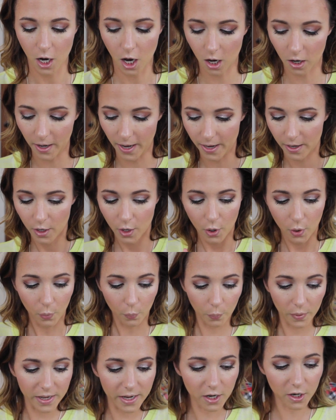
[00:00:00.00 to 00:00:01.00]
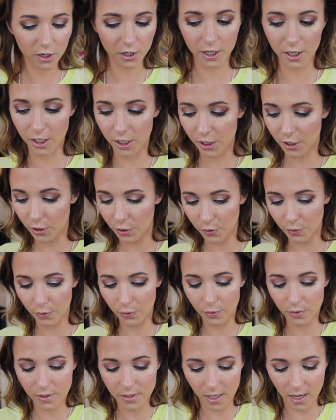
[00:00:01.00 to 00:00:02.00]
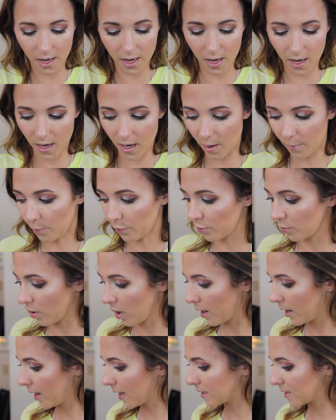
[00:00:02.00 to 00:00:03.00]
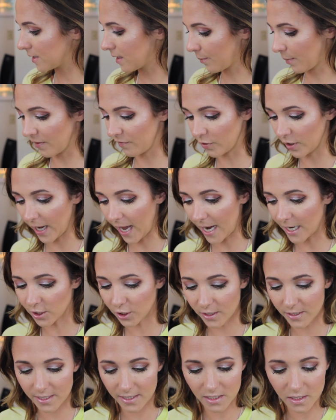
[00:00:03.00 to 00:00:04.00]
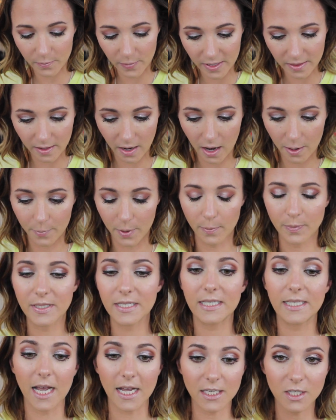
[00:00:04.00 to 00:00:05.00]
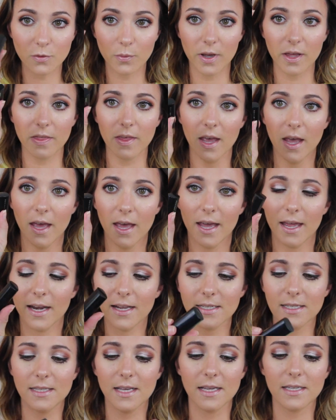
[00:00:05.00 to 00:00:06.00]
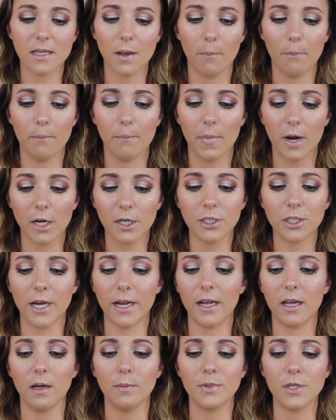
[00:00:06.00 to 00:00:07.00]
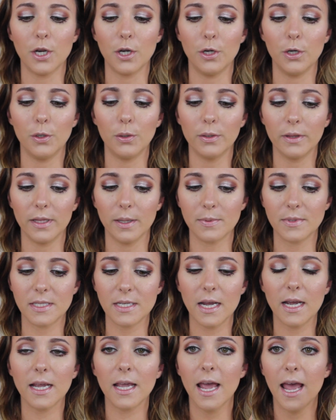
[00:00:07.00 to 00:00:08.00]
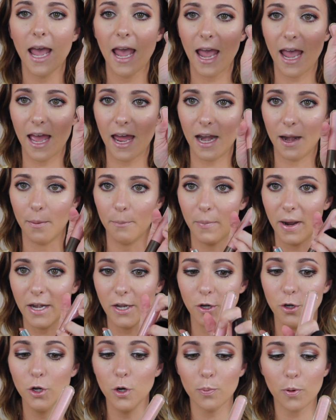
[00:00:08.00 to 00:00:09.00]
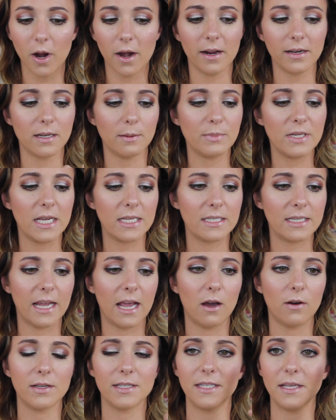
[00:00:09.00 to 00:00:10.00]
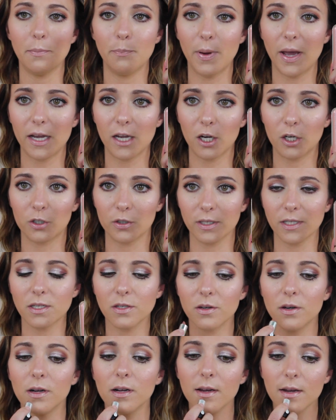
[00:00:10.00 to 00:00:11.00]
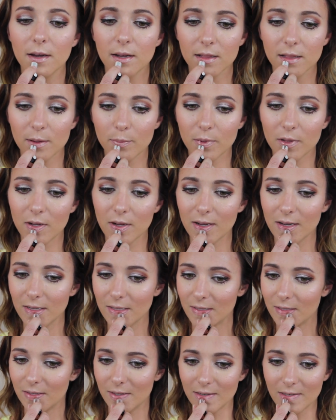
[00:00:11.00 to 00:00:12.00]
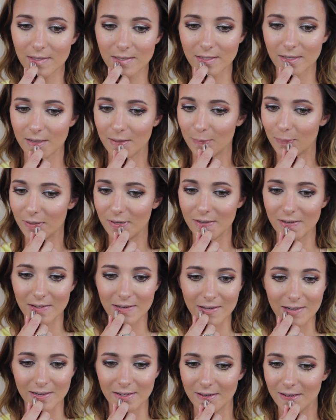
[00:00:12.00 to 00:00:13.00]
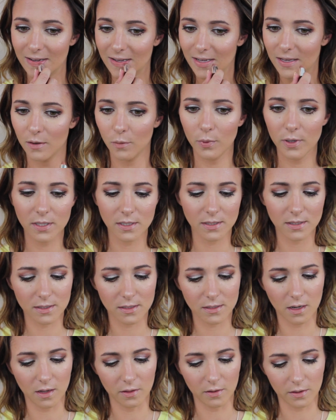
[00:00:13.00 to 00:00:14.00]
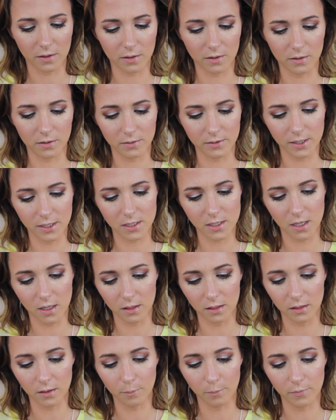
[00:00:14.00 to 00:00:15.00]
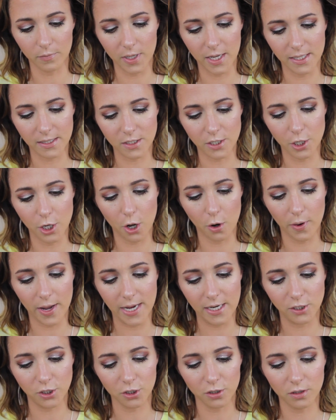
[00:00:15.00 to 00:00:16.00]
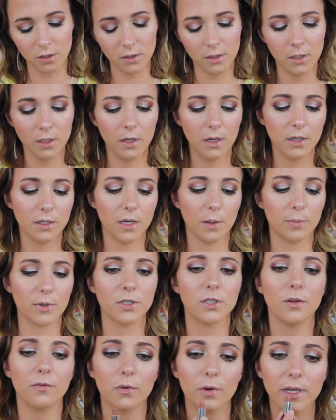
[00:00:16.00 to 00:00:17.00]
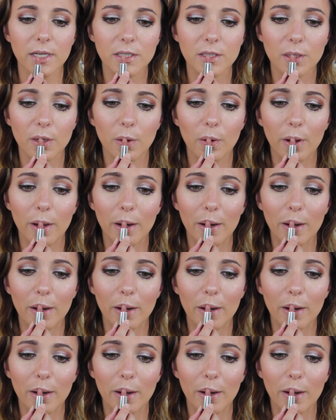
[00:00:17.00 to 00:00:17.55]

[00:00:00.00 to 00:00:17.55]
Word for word: All right, we are going to use a product that my friend Ashley sent to me that I'm obsessed with. It is this Marc Jacobs nude lipstick and my new product I'm testing out is the Becca Crystal lip gloss. So I'm just going to put on, what is this color called? It's it's No Angel, number 242.